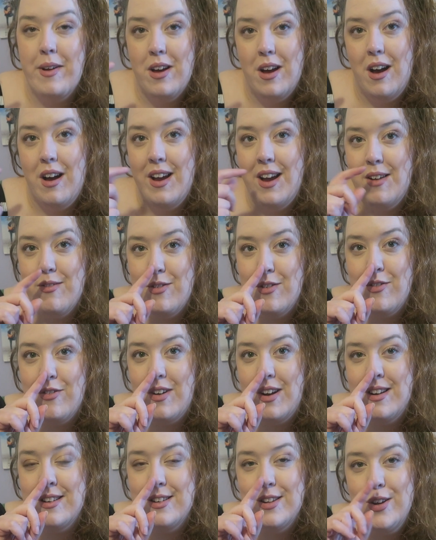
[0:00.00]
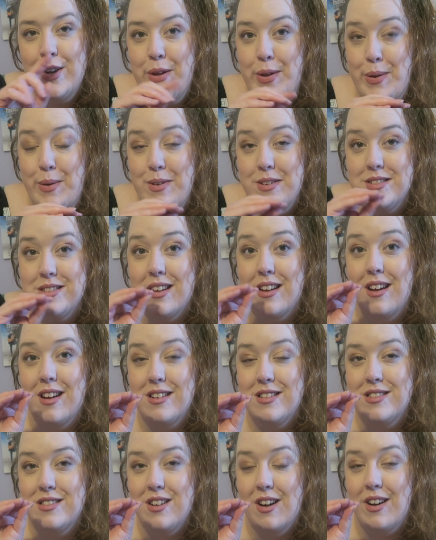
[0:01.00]
I have a friend who is a
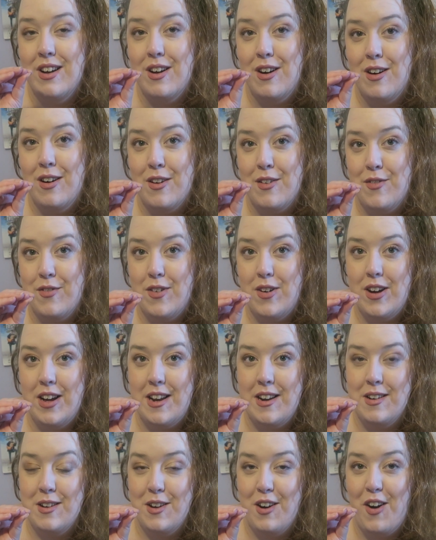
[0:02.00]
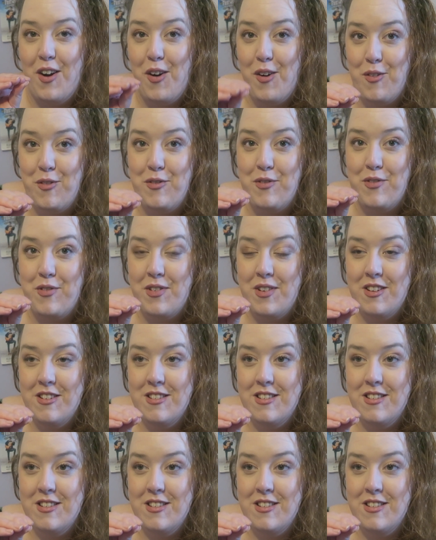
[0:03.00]
die-hard fan of